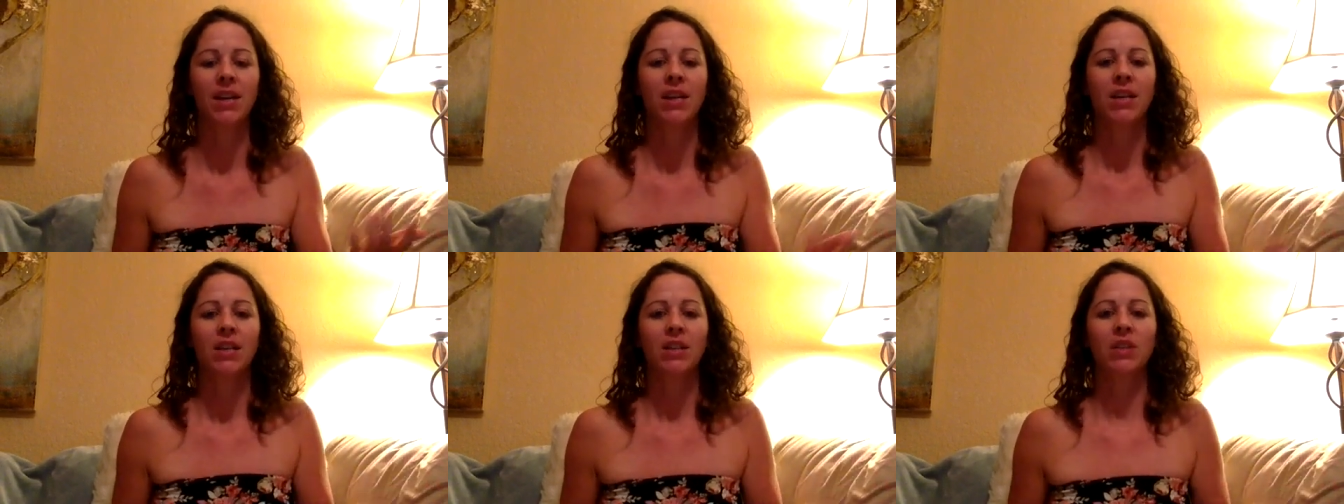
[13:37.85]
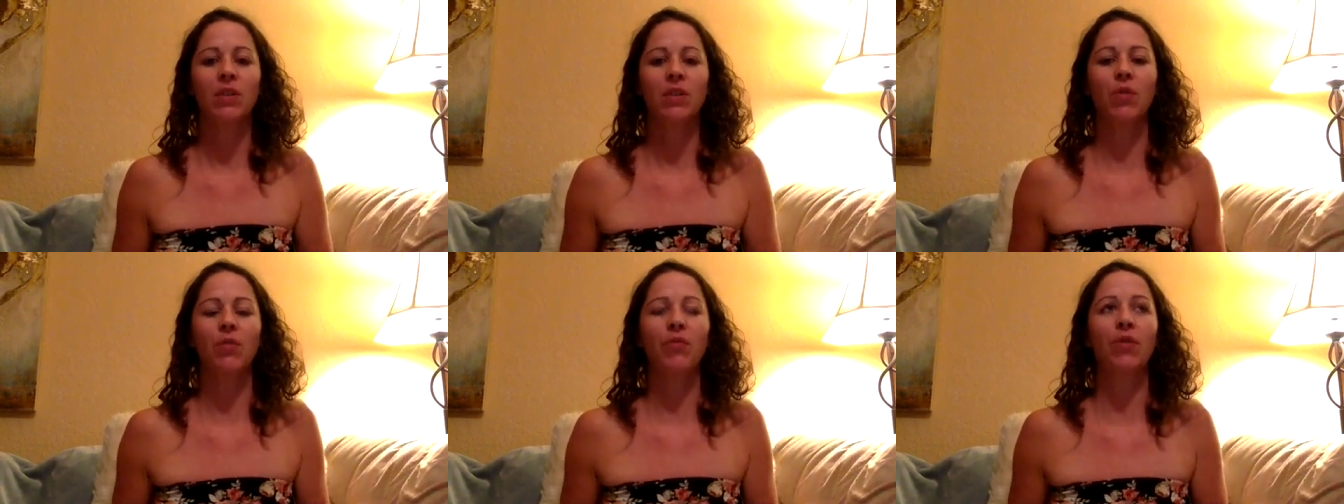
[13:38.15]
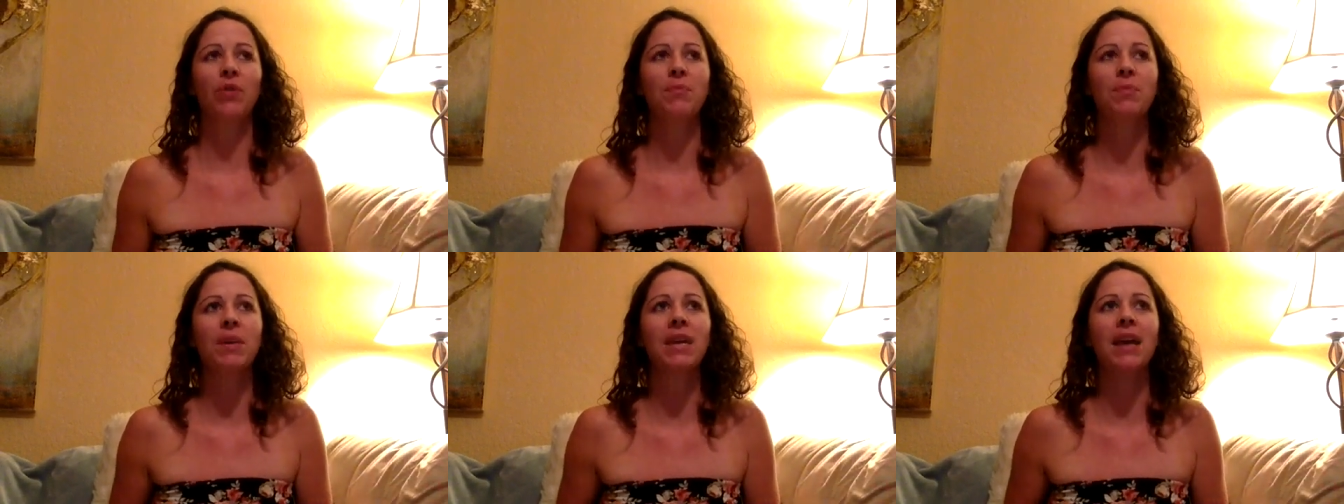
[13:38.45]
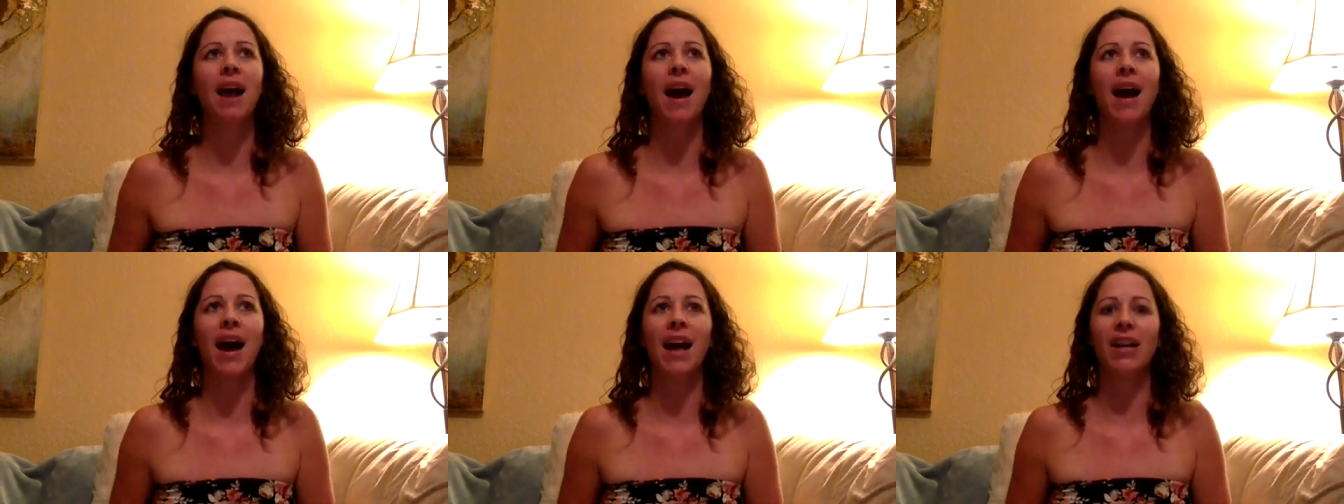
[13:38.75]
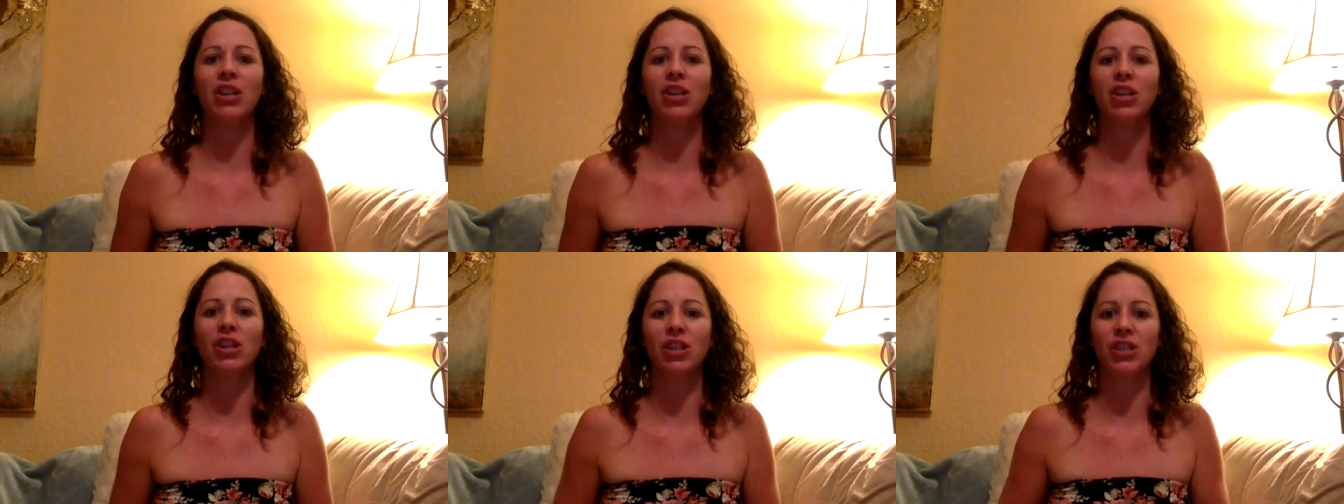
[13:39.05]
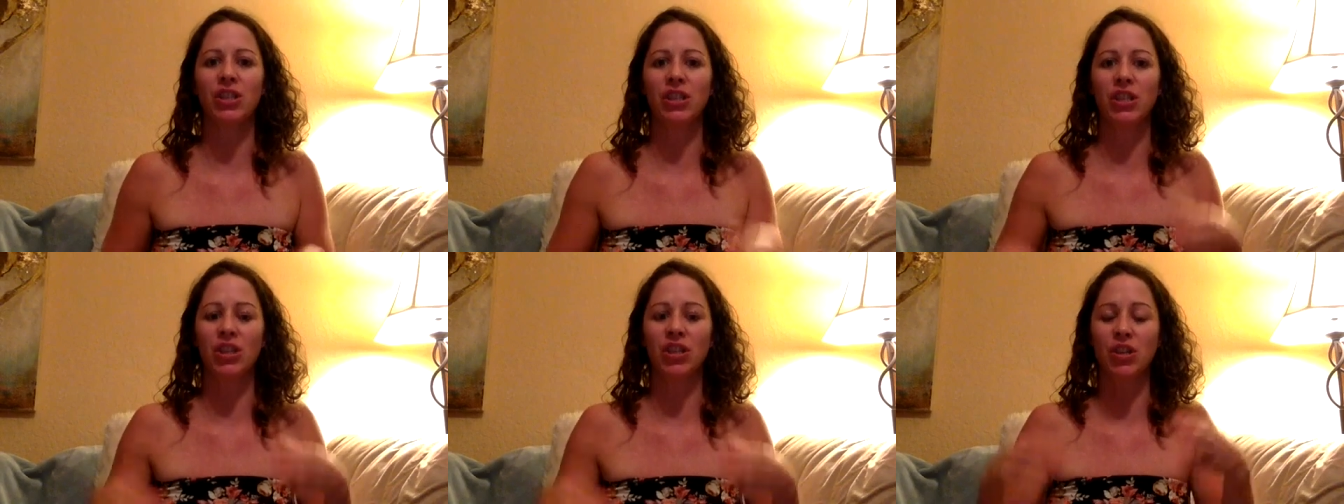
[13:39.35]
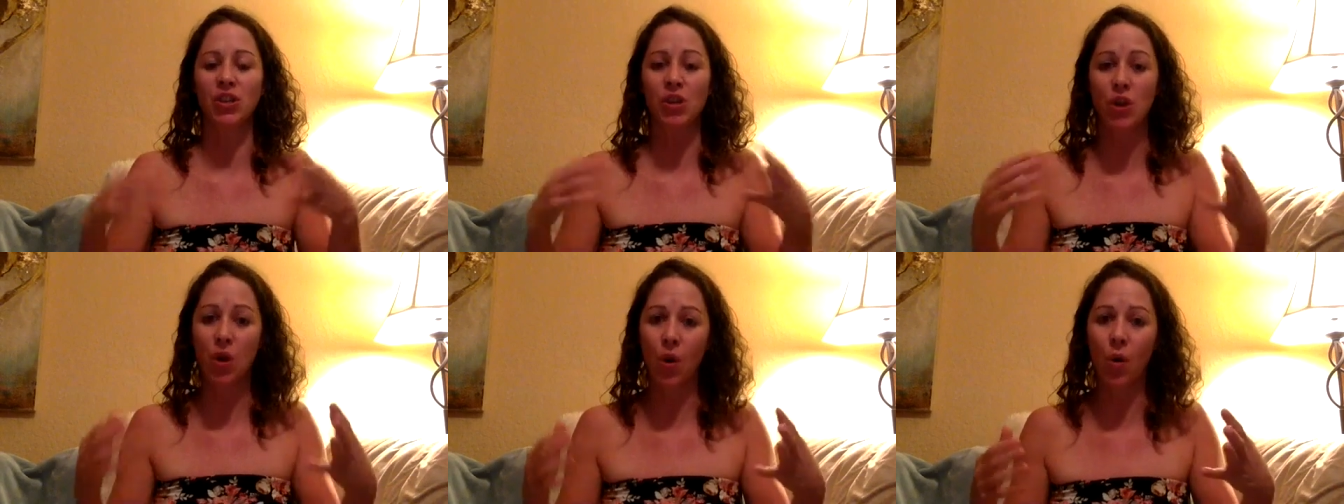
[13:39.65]
So for me, I actually
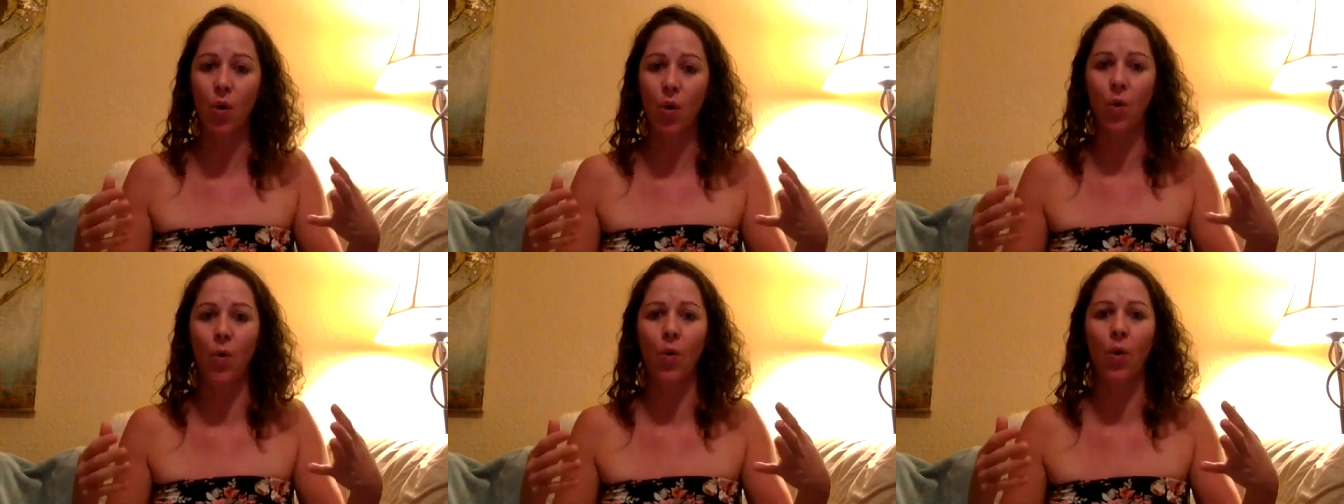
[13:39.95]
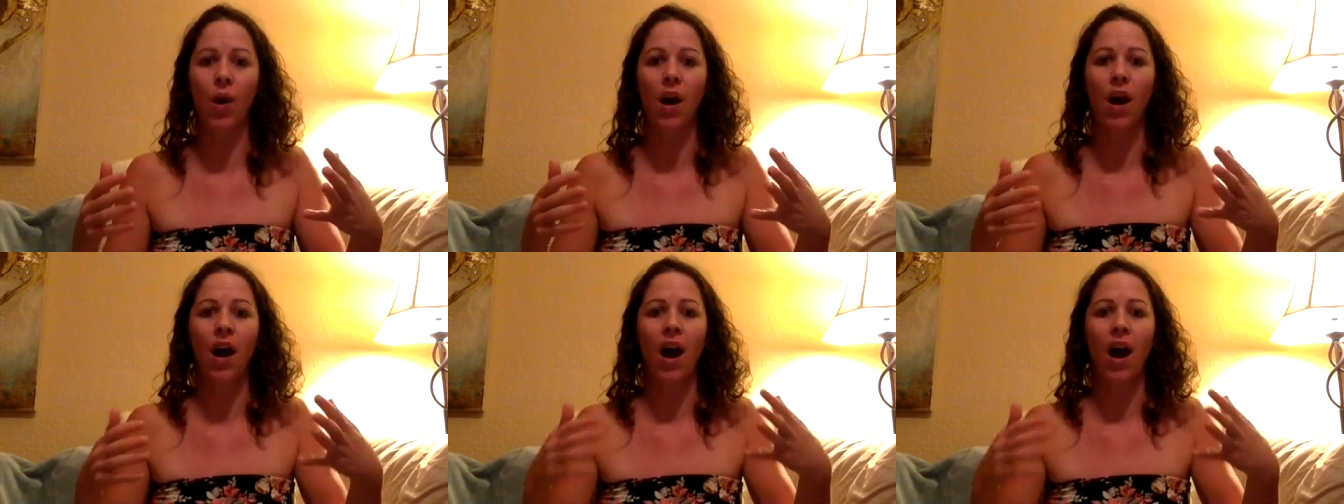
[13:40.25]
didn't know